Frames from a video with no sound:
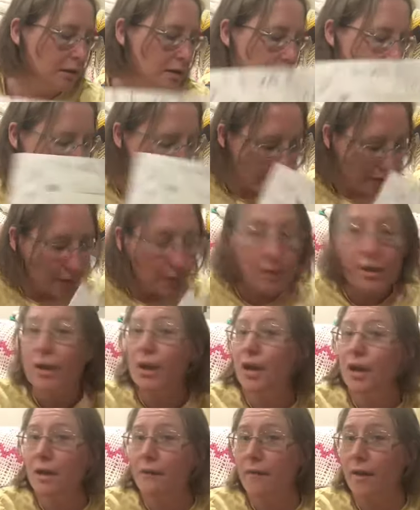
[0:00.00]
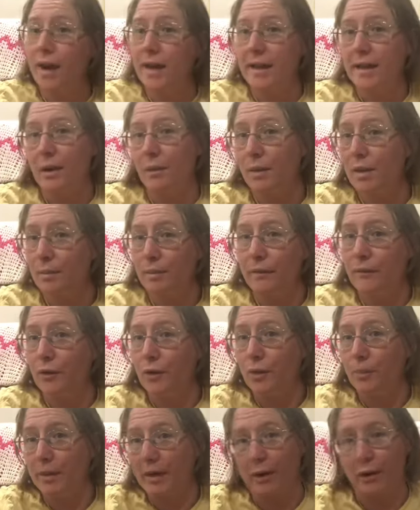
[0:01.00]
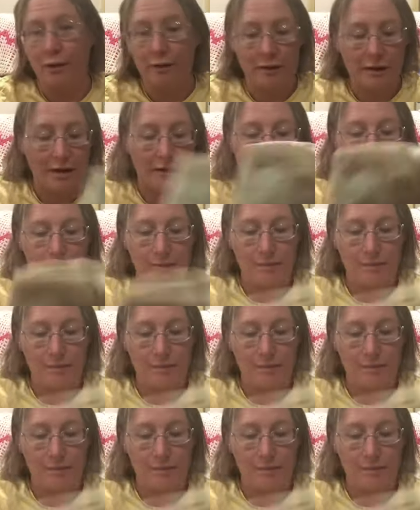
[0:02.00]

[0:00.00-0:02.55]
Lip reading: Oh well, you're going to find out with the before pic or after